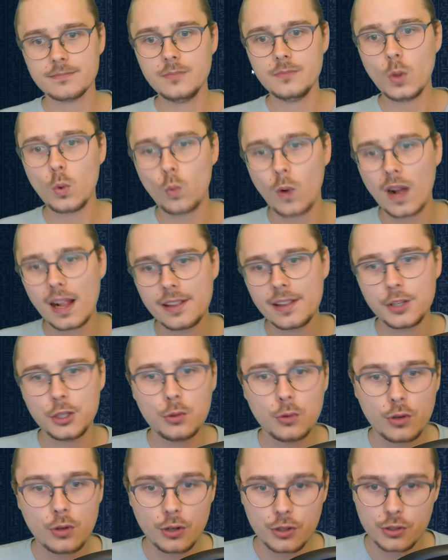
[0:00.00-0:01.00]
while
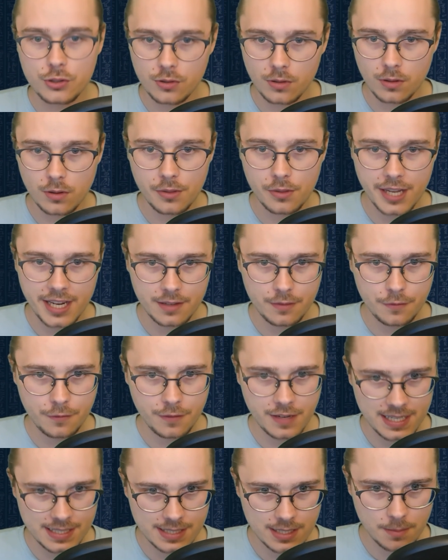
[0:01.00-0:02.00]
you control that
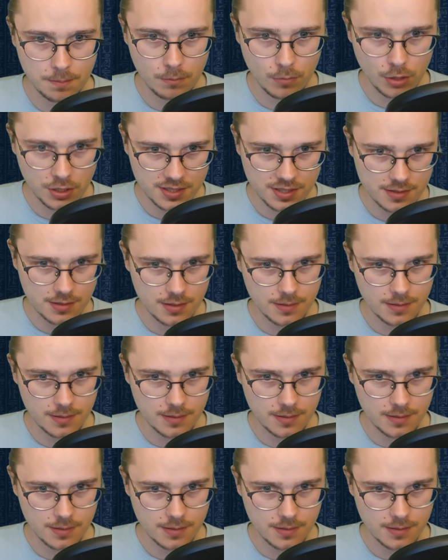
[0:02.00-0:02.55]
face-up monster.